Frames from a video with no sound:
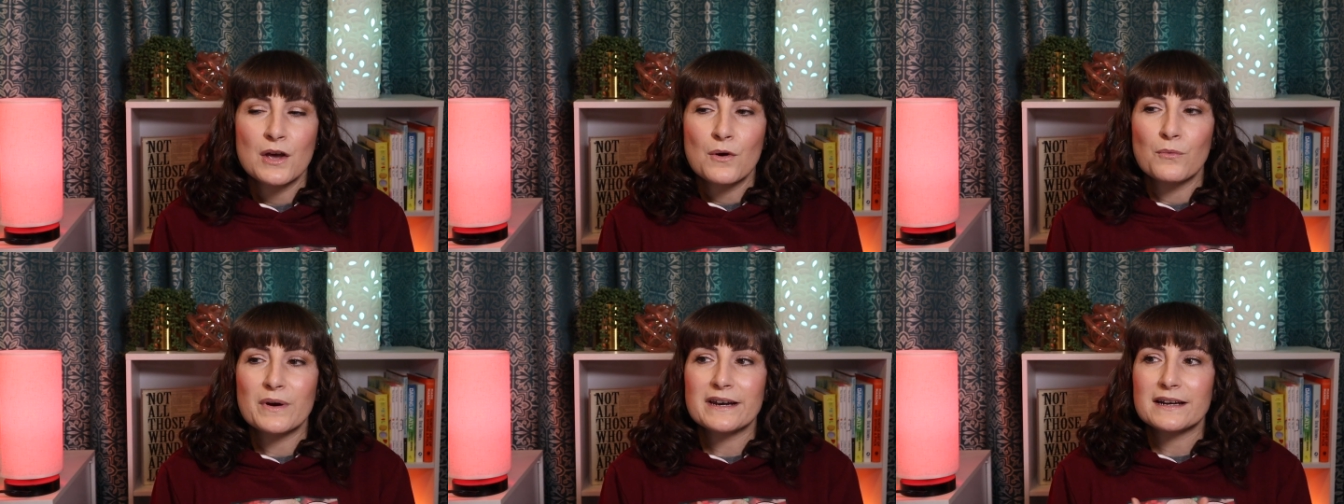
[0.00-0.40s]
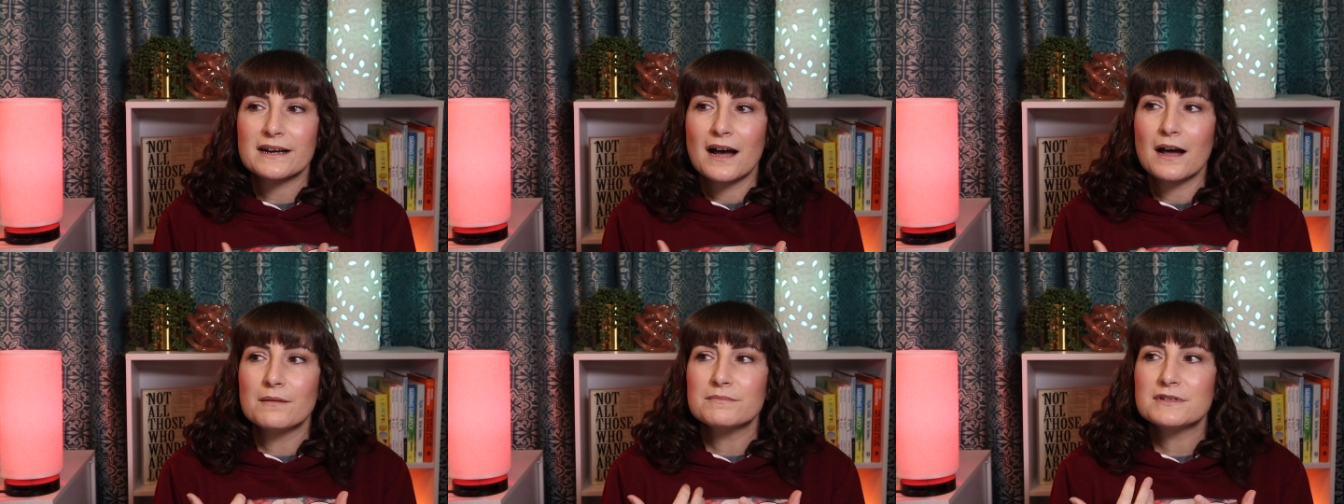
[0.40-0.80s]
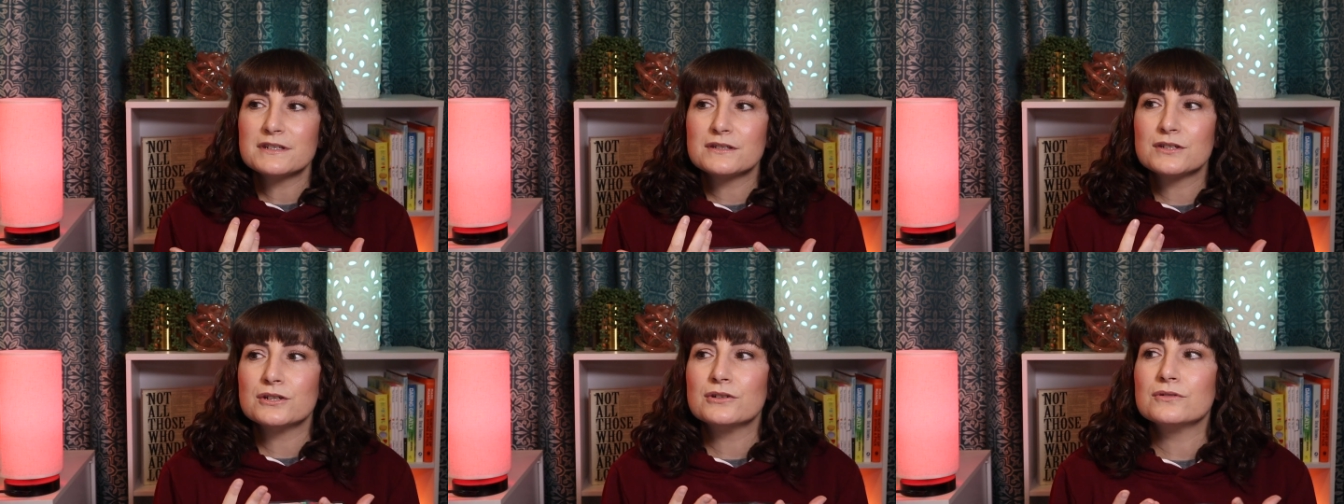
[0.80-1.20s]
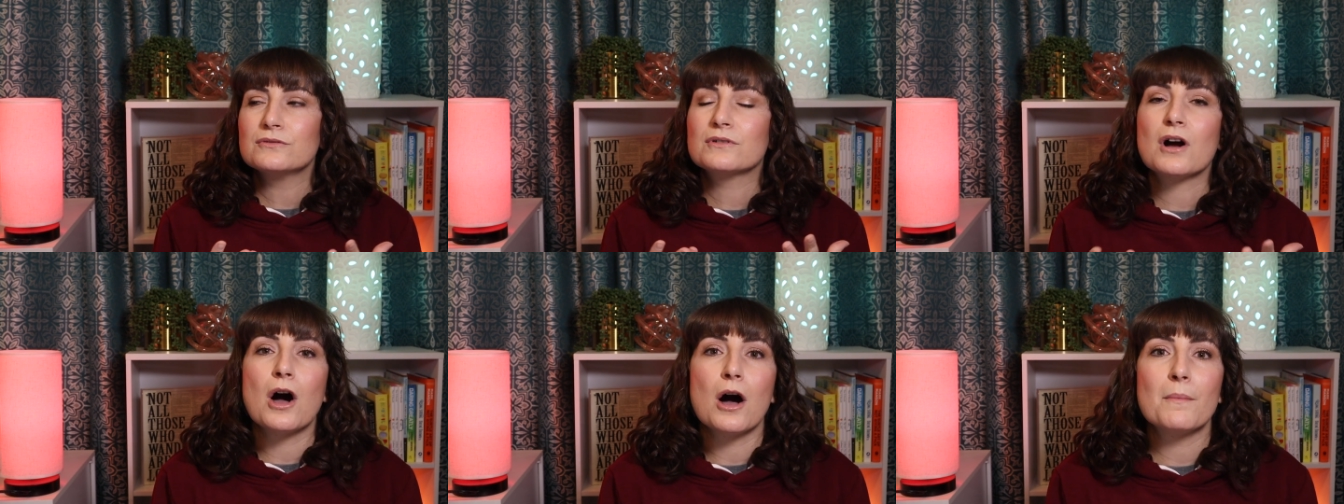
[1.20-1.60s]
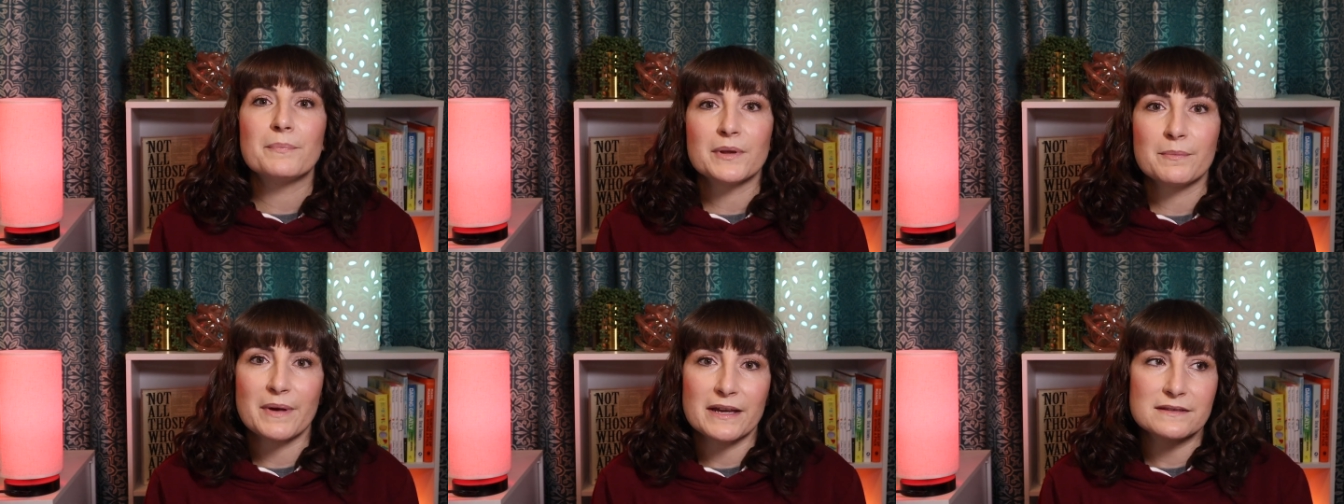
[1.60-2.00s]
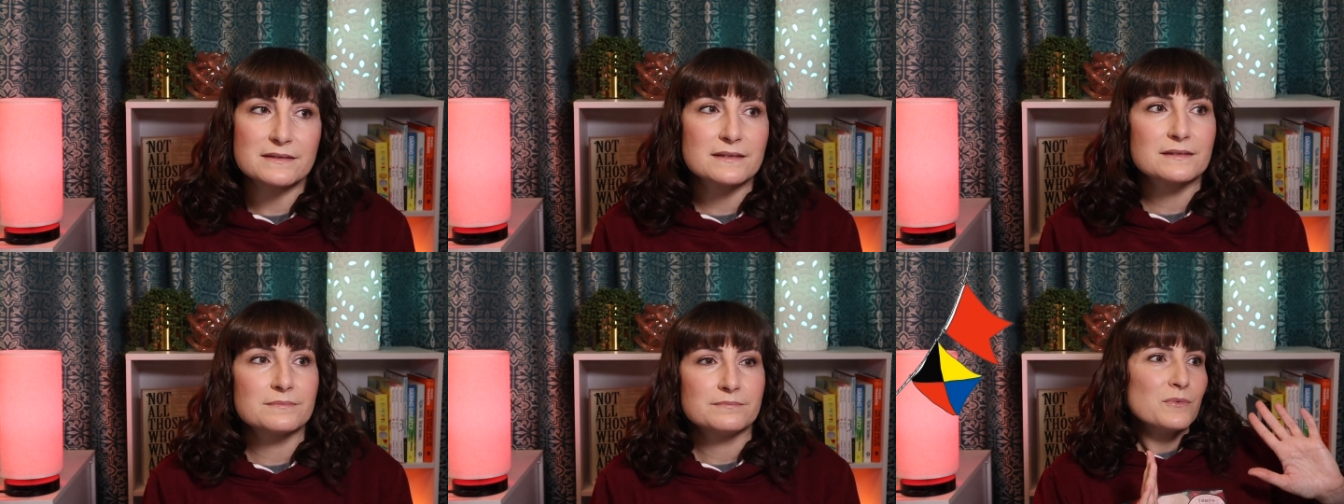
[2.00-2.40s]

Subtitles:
when it comes to compliments,